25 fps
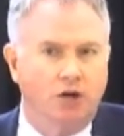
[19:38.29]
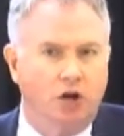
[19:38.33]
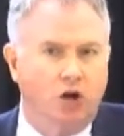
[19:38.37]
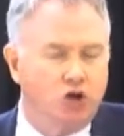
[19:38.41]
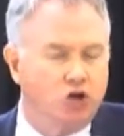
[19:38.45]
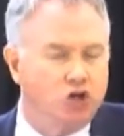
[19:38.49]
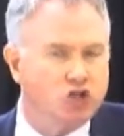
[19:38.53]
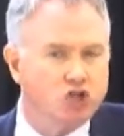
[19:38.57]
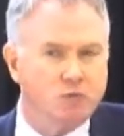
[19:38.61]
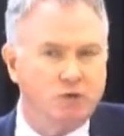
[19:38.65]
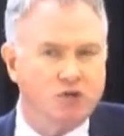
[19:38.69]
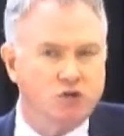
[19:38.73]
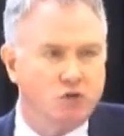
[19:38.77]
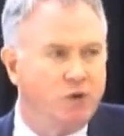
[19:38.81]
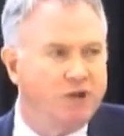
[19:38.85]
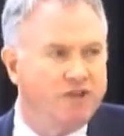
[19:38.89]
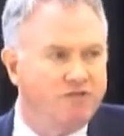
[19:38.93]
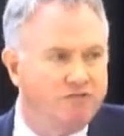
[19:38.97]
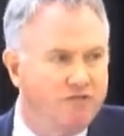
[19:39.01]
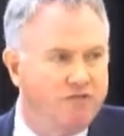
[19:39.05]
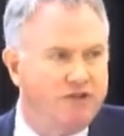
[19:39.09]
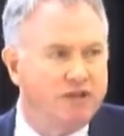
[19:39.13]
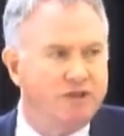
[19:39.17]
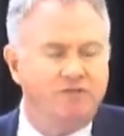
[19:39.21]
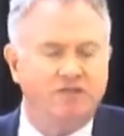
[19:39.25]
earns between
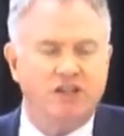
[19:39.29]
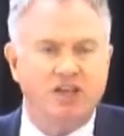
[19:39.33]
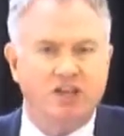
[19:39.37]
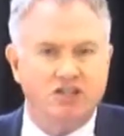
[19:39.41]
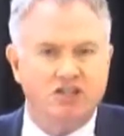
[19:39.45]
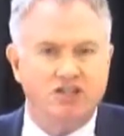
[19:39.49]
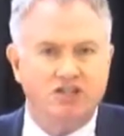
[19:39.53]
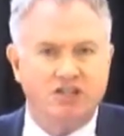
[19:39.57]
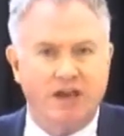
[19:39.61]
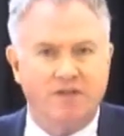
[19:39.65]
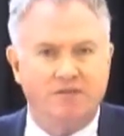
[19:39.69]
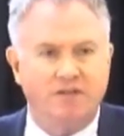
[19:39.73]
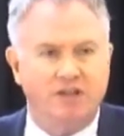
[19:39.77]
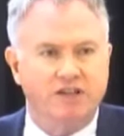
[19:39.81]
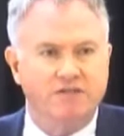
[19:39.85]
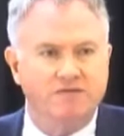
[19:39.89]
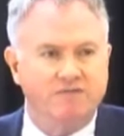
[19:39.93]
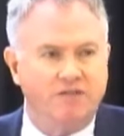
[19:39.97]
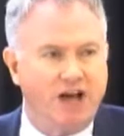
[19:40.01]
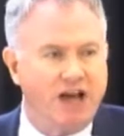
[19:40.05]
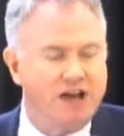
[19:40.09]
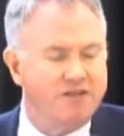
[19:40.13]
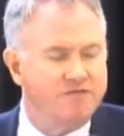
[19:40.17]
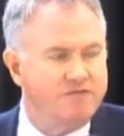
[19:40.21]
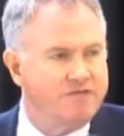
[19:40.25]
$50,000 and
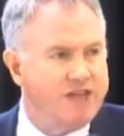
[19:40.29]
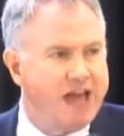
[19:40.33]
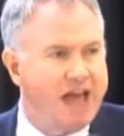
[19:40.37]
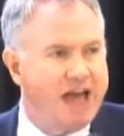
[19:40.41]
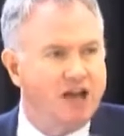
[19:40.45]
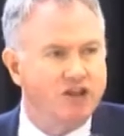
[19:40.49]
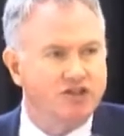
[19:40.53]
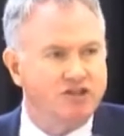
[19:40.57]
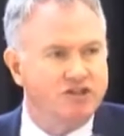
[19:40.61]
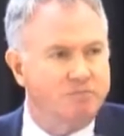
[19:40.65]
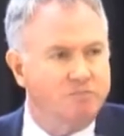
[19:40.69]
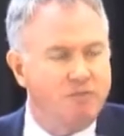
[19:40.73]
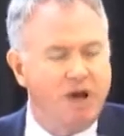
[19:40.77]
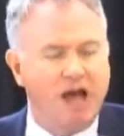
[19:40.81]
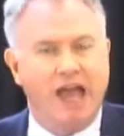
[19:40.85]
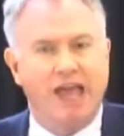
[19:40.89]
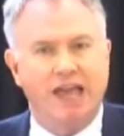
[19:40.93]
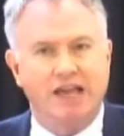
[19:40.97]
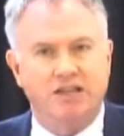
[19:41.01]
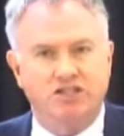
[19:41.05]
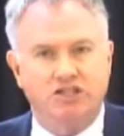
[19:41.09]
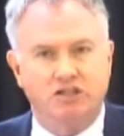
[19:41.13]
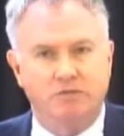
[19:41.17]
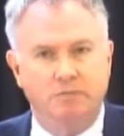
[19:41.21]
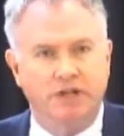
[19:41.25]
$75,000. My
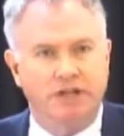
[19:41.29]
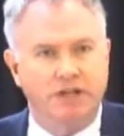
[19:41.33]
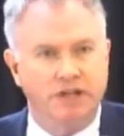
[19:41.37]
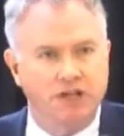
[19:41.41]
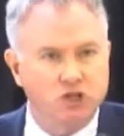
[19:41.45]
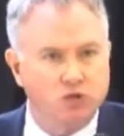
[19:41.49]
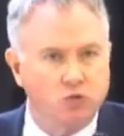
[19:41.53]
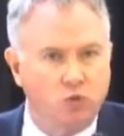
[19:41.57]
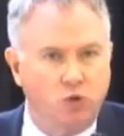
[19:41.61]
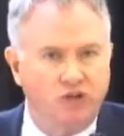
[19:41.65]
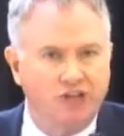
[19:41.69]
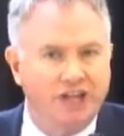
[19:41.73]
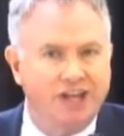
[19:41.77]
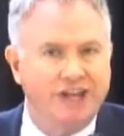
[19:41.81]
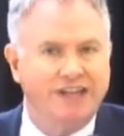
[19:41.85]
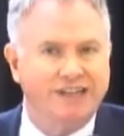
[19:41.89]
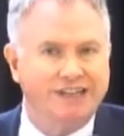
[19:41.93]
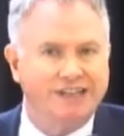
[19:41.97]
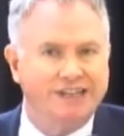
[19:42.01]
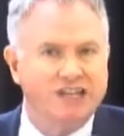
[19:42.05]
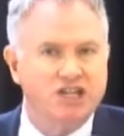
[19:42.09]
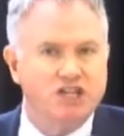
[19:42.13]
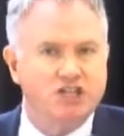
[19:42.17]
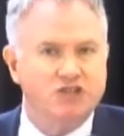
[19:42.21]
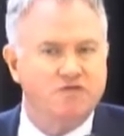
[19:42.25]
estimate is we'll need
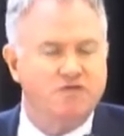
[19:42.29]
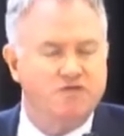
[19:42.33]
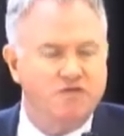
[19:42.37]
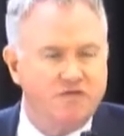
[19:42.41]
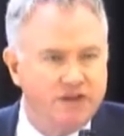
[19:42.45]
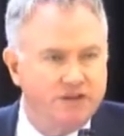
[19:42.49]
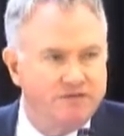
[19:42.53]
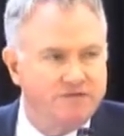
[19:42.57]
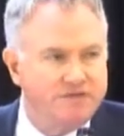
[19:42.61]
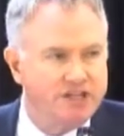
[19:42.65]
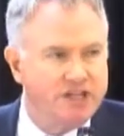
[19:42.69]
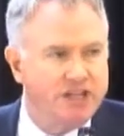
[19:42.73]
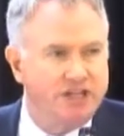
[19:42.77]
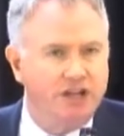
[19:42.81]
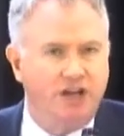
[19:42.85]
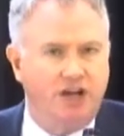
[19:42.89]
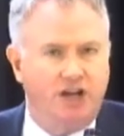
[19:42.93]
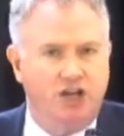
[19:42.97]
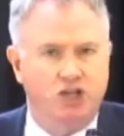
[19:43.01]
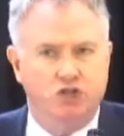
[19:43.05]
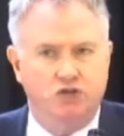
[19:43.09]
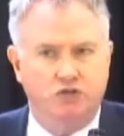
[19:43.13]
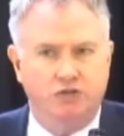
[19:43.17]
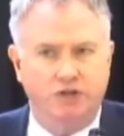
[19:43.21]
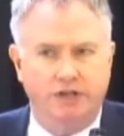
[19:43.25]
at least
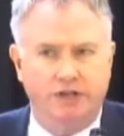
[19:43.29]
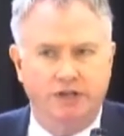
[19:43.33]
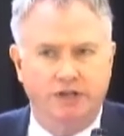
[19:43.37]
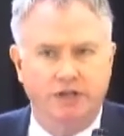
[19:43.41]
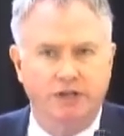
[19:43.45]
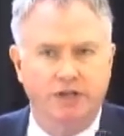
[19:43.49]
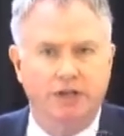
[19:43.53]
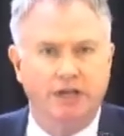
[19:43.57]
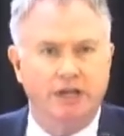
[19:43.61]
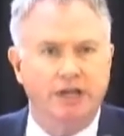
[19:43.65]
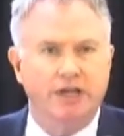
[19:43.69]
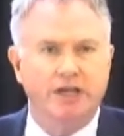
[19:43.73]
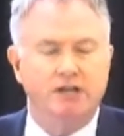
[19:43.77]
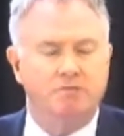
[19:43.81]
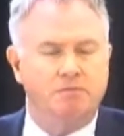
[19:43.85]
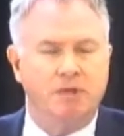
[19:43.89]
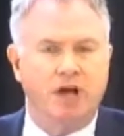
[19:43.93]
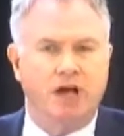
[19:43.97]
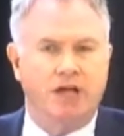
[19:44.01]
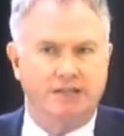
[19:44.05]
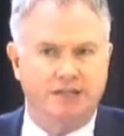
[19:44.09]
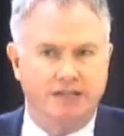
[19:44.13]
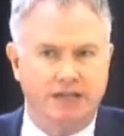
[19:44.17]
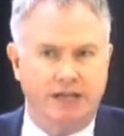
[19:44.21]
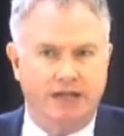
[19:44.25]
1,500 in
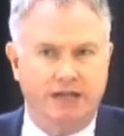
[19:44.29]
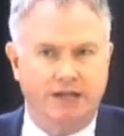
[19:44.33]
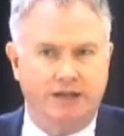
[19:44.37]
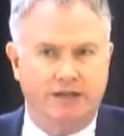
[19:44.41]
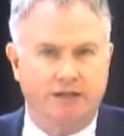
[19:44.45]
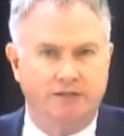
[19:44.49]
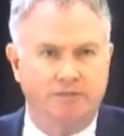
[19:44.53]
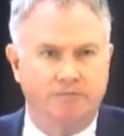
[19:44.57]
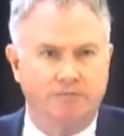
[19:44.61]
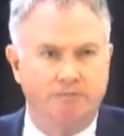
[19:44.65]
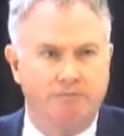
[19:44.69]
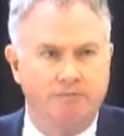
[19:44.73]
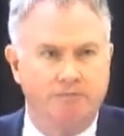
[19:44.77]
Montana.